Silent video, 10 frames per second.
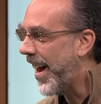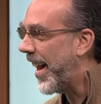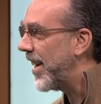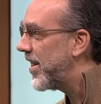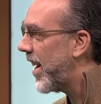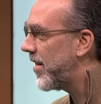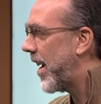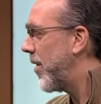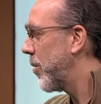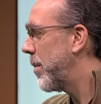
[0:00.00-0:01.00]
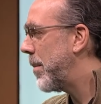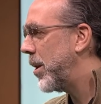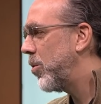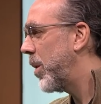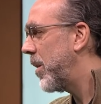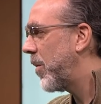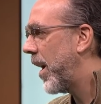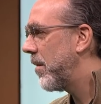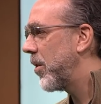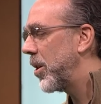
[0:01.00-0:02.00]
and I sat down, there were maybe
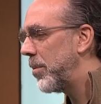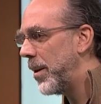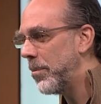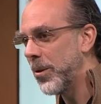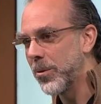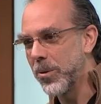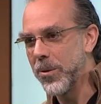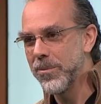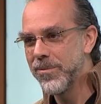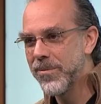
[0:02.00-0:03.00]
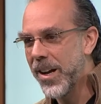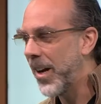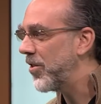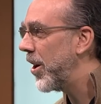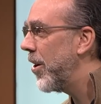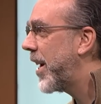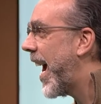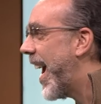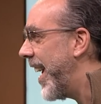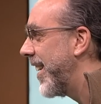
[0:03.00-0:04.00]
25, 30 people in the room, and I said,
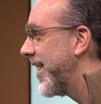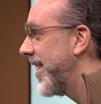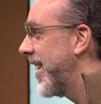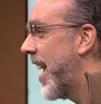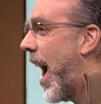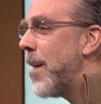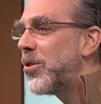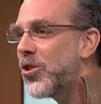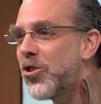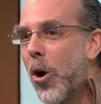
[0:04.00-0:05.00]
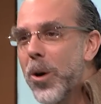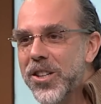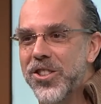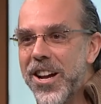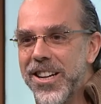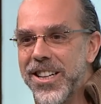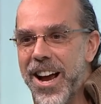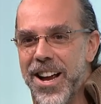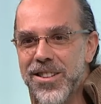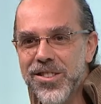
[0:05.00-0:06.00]
okay, I'm so excited,
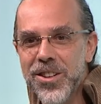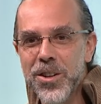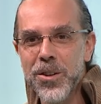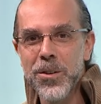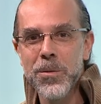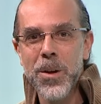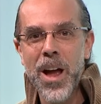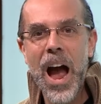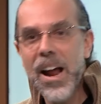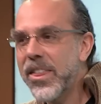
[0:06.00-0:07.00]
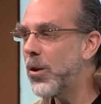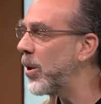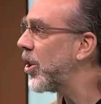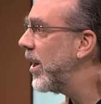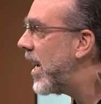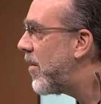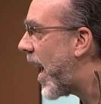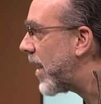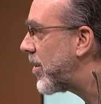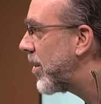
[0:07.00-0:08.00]
guys. I think we should leave
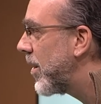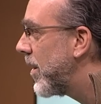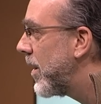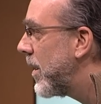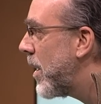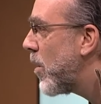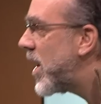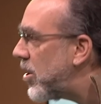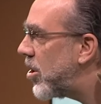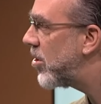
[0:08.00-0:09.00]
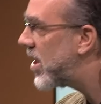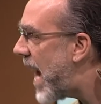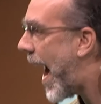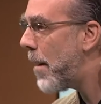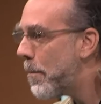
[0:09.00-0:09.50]
X. This is that